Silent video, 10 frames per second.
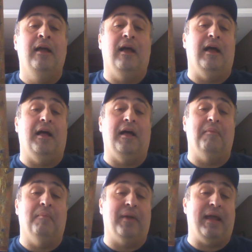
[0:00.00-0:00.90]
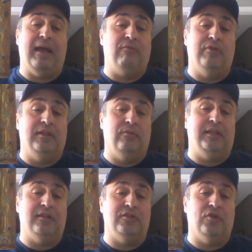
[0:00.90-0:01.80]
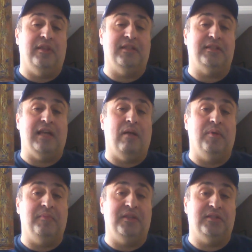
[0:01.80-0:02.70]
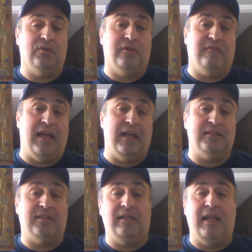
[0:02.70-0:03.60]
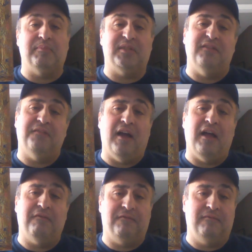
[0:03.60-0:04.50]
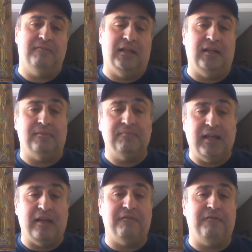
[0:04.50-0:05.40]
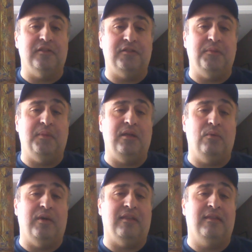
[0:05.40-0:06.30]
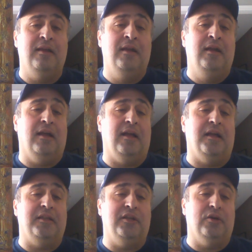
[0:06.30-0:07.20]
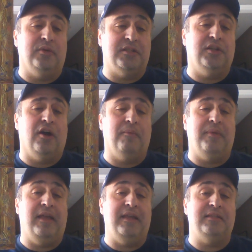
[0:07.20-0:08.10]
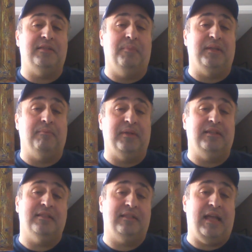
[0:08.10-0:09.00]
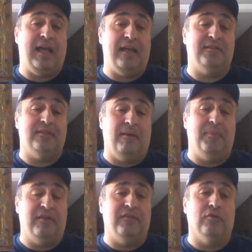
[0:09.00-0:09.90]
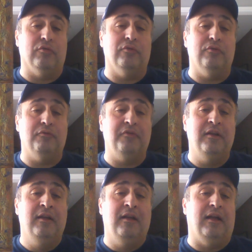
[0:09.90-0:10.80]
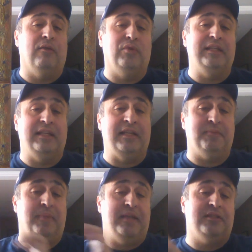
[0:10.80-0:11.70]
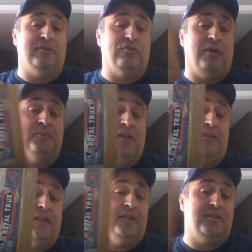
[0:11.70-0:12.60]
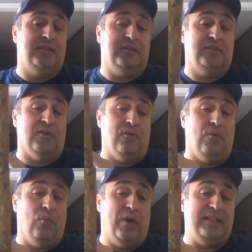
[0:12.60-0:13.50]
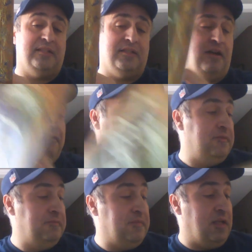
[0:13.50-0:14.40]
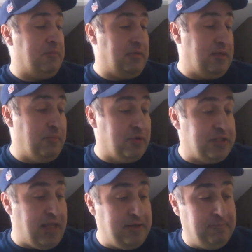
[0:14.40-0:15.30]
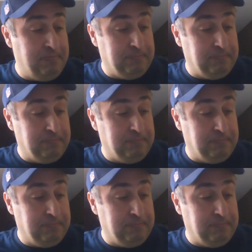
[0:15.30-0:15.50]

Um, but I, I, really, really enjoy this album. This sort of has an MC5 uh, um, kind of feel to me with, uh, you know, guitar based, but but does has a bit of a groove. Uh, really nice bass and drums on this. So White Stuff, uh, number 10.